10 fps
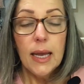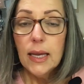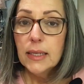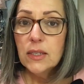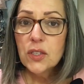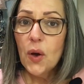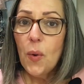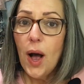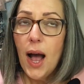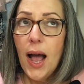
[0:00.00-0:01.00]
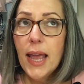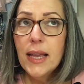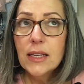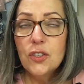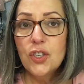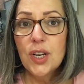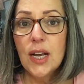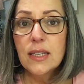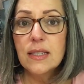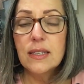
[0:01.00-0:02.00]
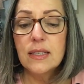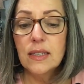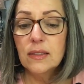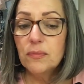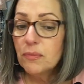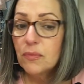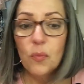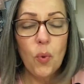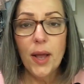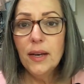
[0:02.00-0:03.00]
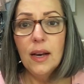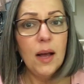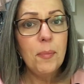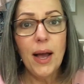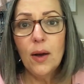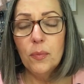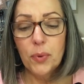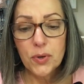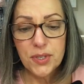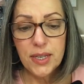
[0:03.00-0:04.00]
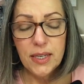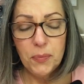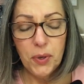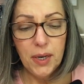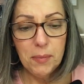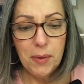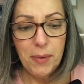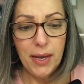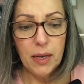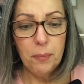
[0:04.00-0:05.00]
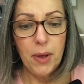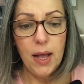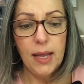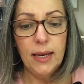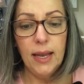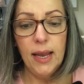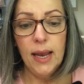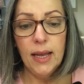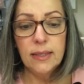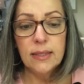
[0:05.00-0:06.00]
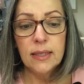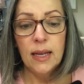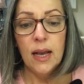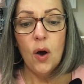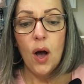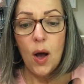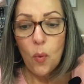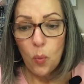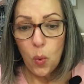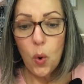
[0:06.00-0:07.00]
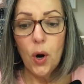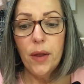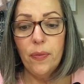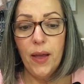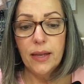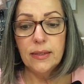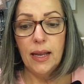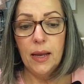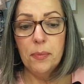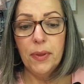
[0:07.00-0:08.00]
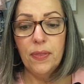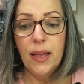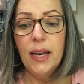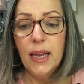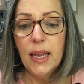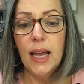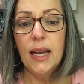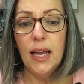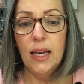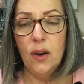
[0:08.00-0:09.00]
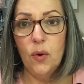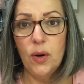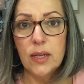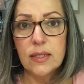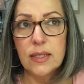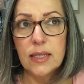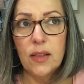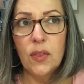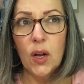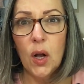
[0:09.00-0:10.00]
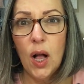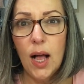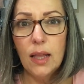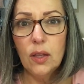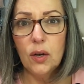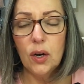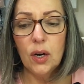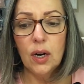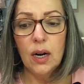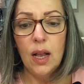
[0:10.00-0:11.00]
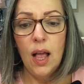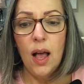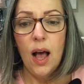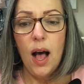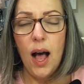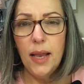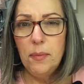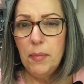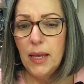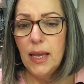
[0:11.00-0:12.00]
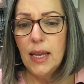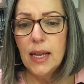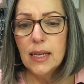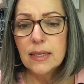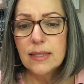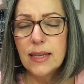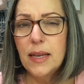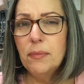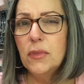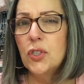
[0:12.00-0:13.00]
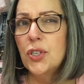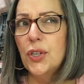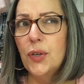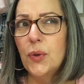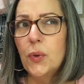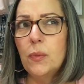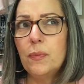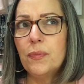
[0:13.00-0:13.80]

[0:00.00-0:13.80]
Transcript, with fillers: And so I just went about, proceeded putting my makeup on, and uh, wore it that day. But then again, I noticed the color on me seemed to